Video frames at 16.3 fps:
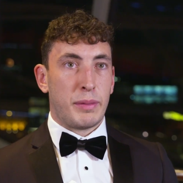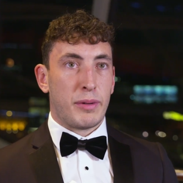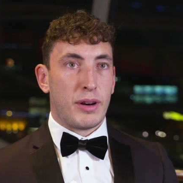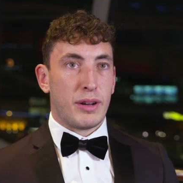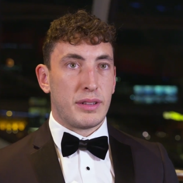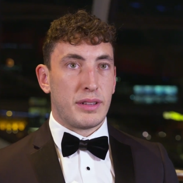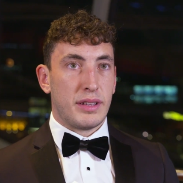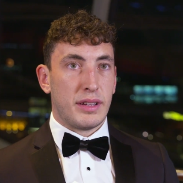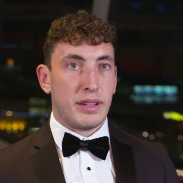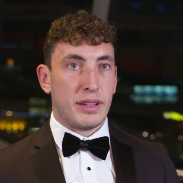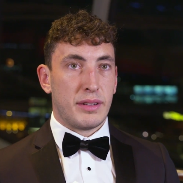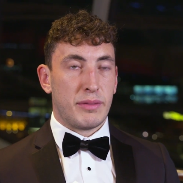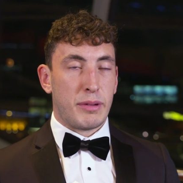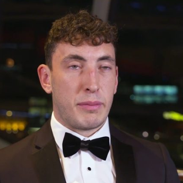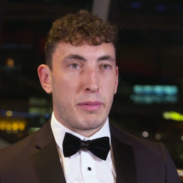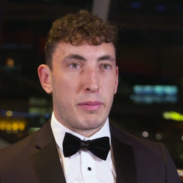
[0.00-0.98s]
we bought
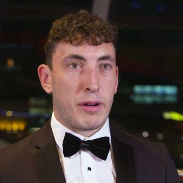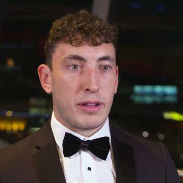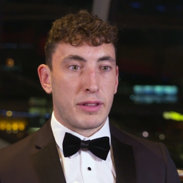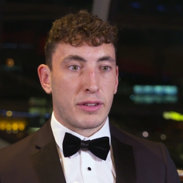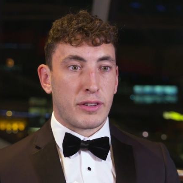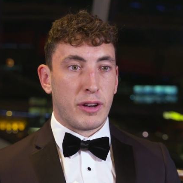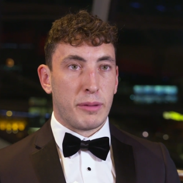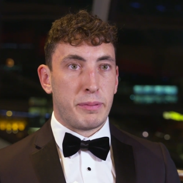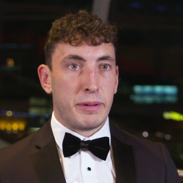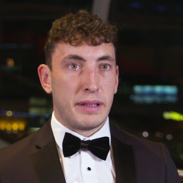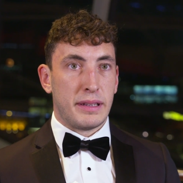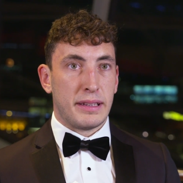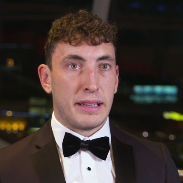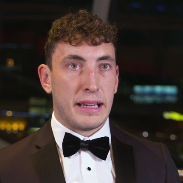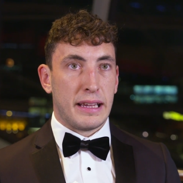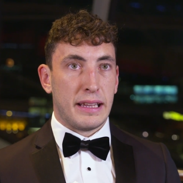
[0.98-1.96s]
the when we brought the cup
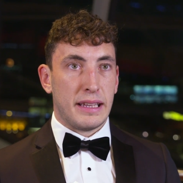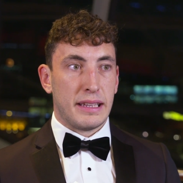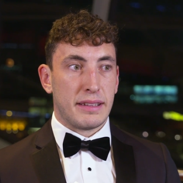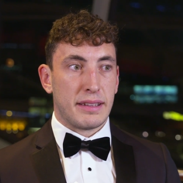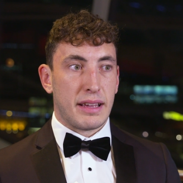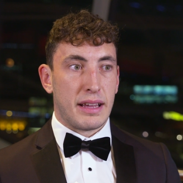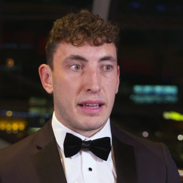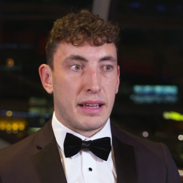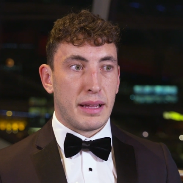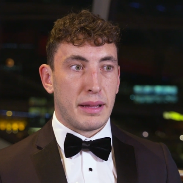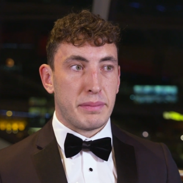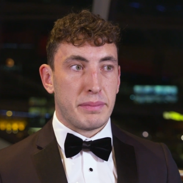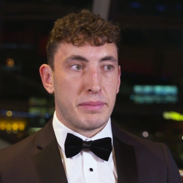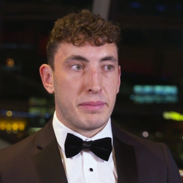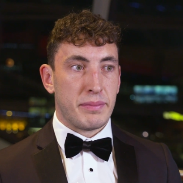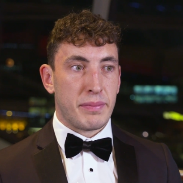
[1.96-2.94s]
in and
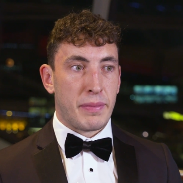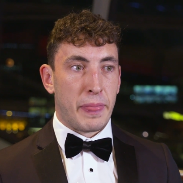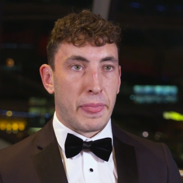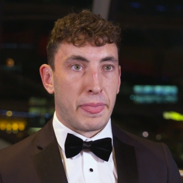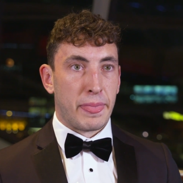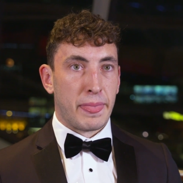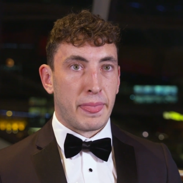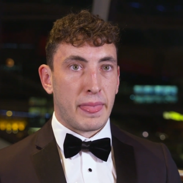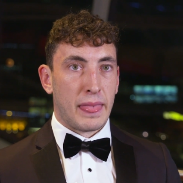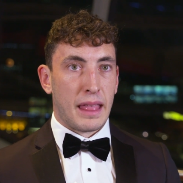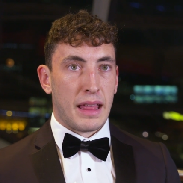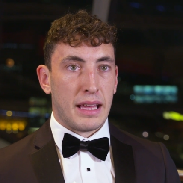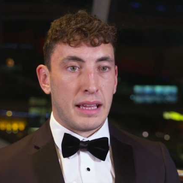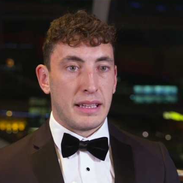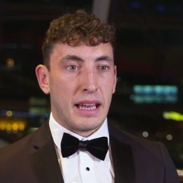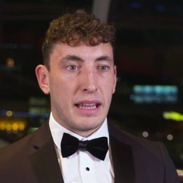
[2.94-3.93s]
um,
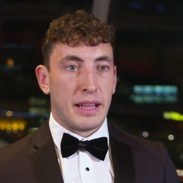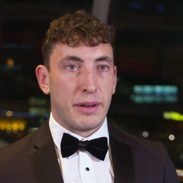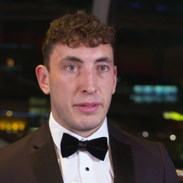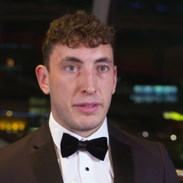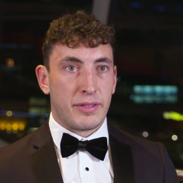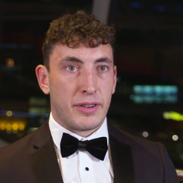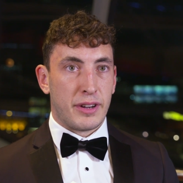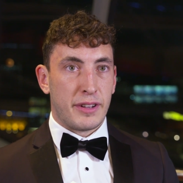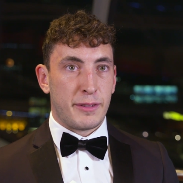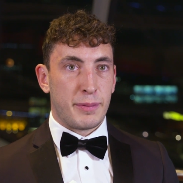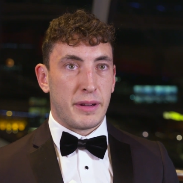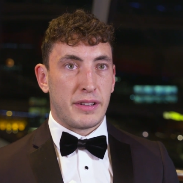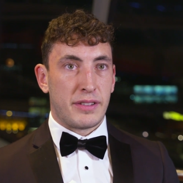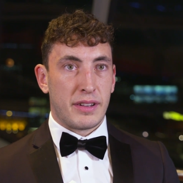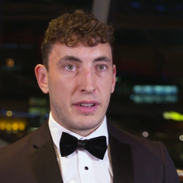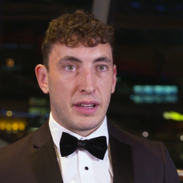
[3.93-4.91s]
yeah, that was very
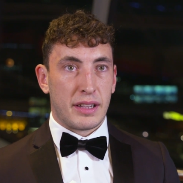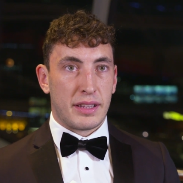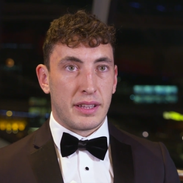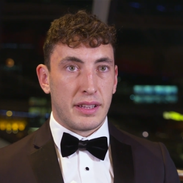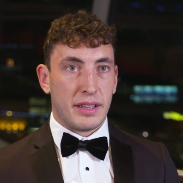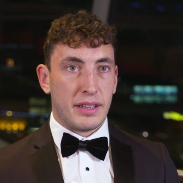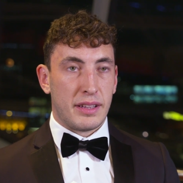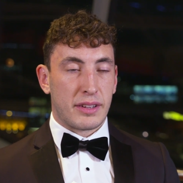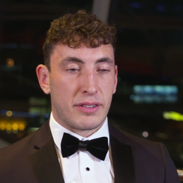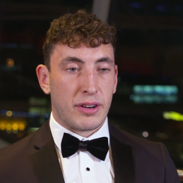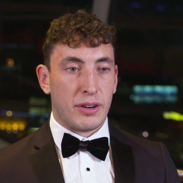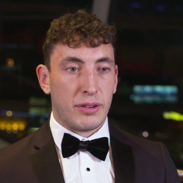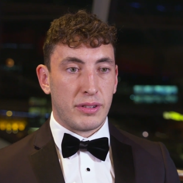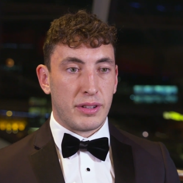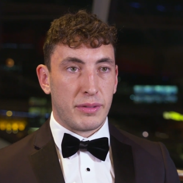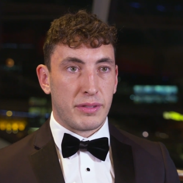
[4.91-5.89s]
special. Like the the
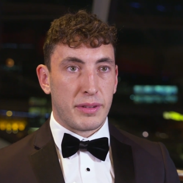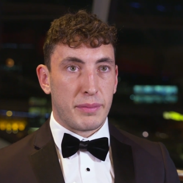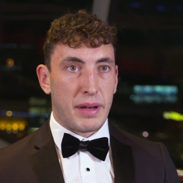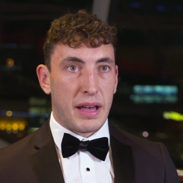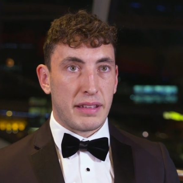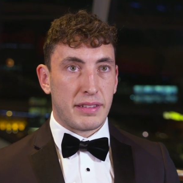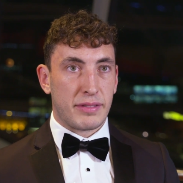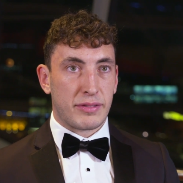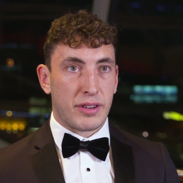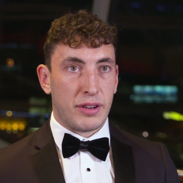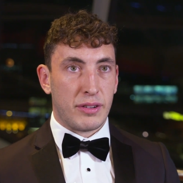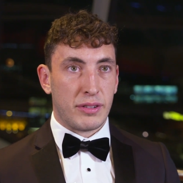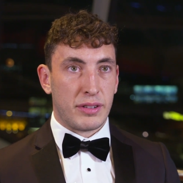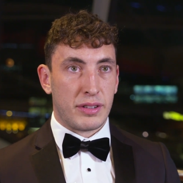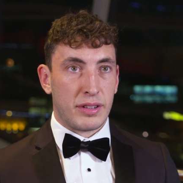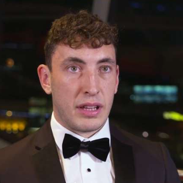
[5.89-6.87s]
crowd, there was a massive
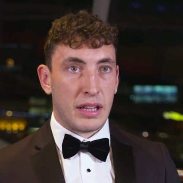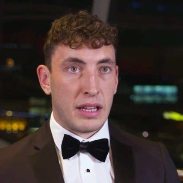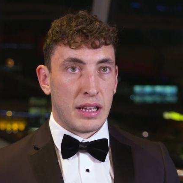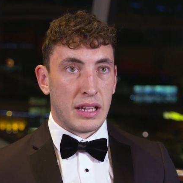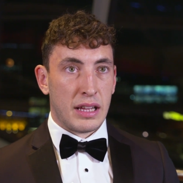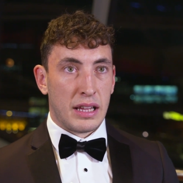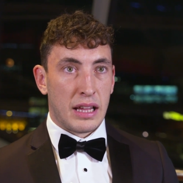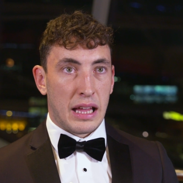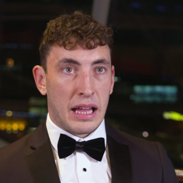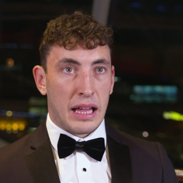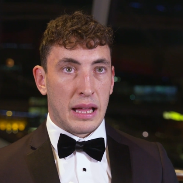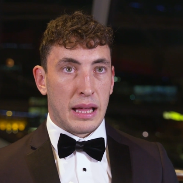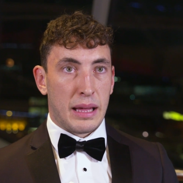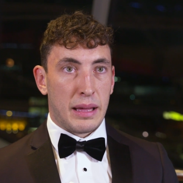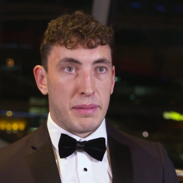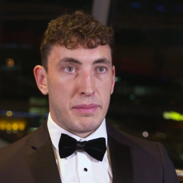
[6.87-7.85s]
crowd
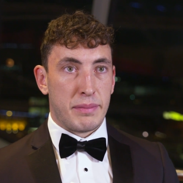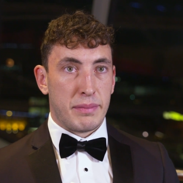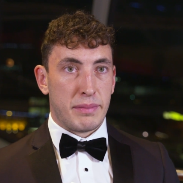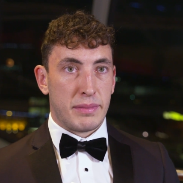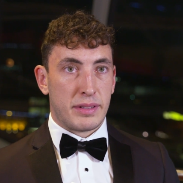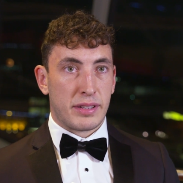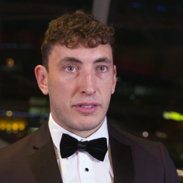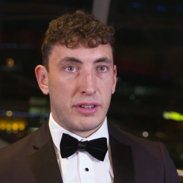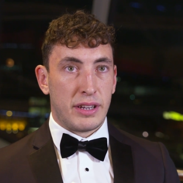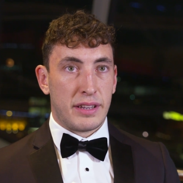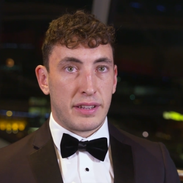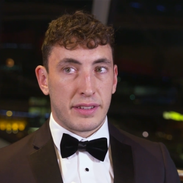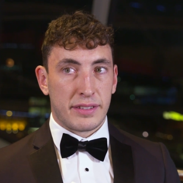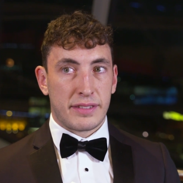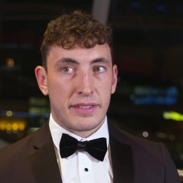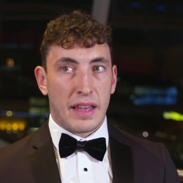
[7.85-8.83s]
um, to
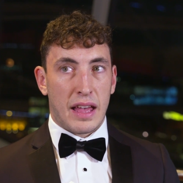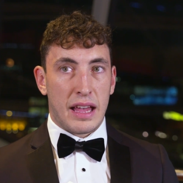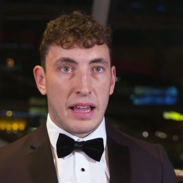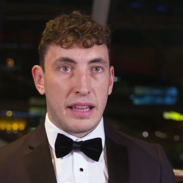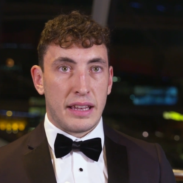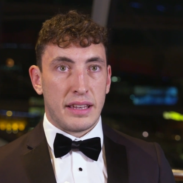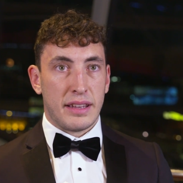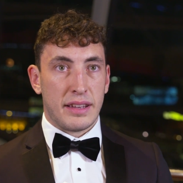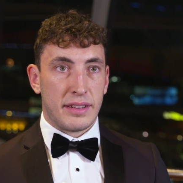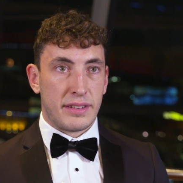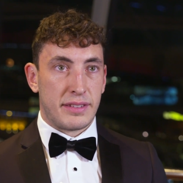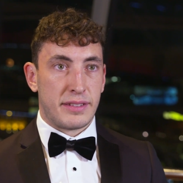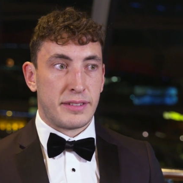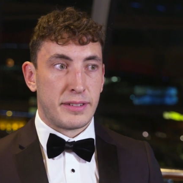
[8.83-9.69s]
greet us and